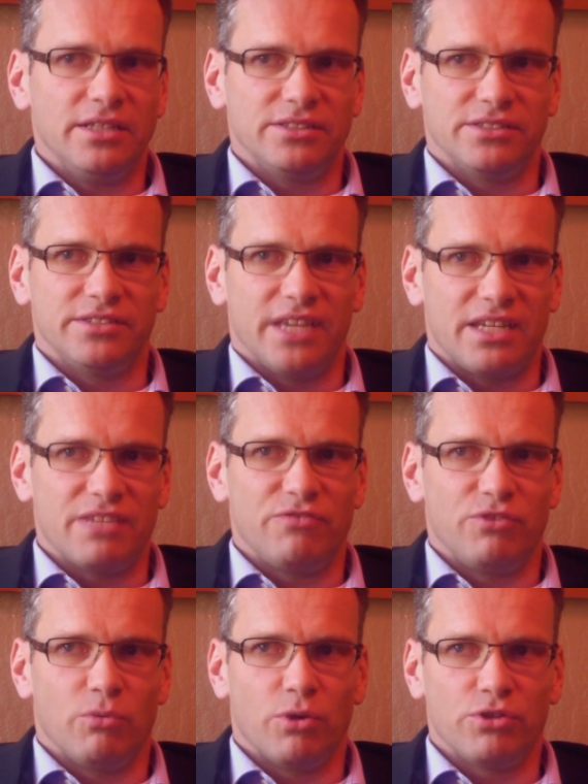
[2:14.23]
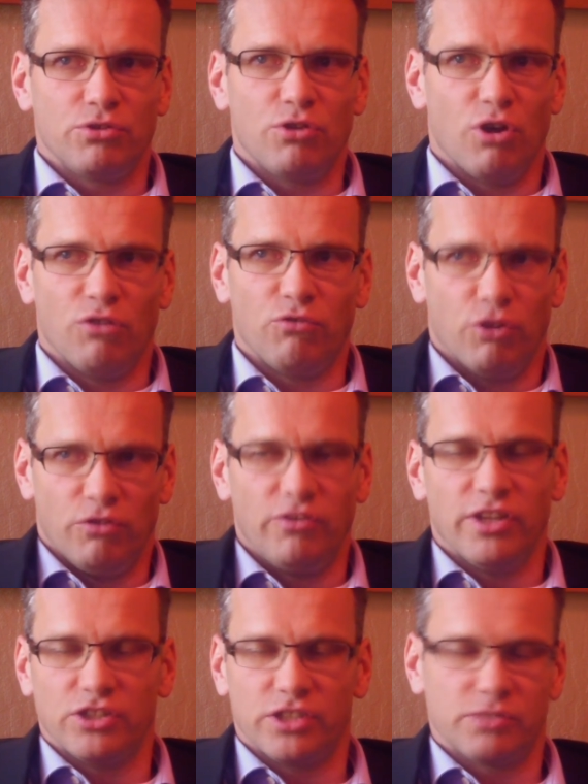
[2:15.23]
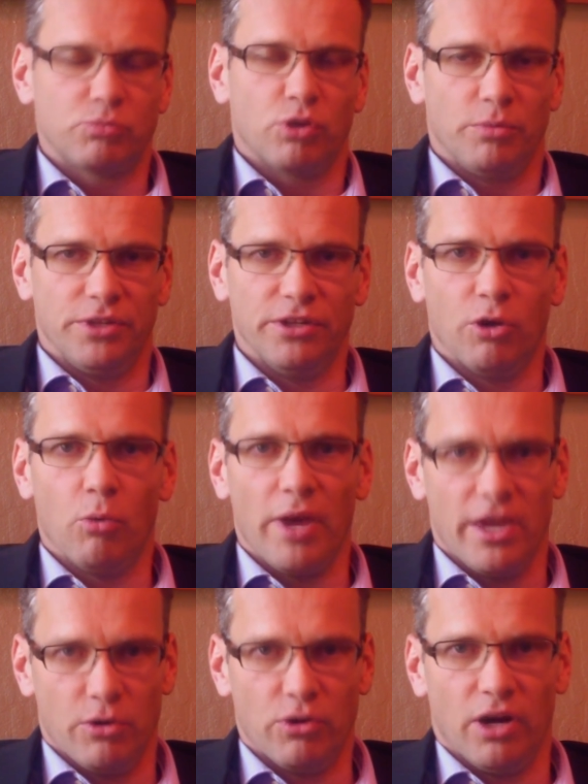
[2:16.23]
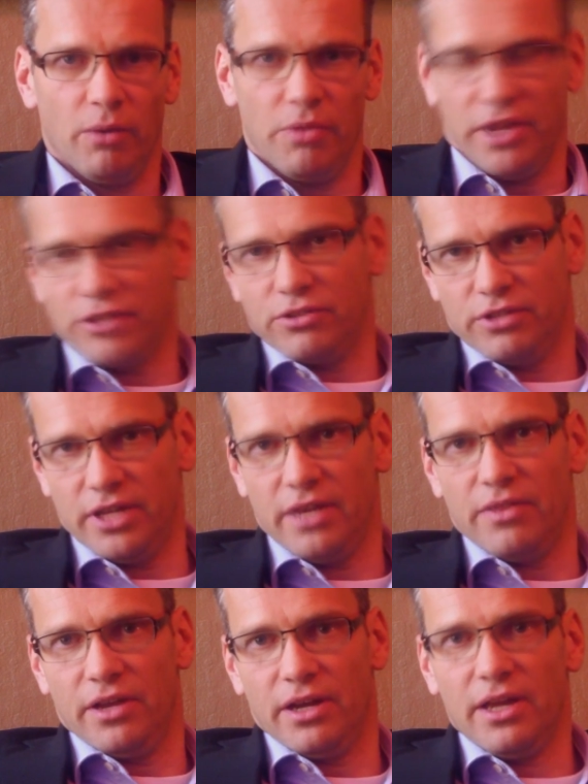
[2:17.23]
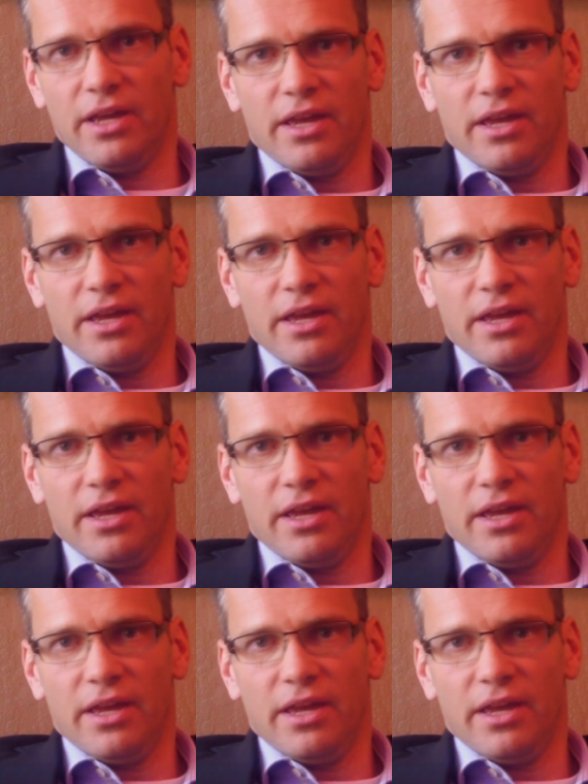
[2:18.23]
So that if you want to go full-fledged, there's probably no way around that today there.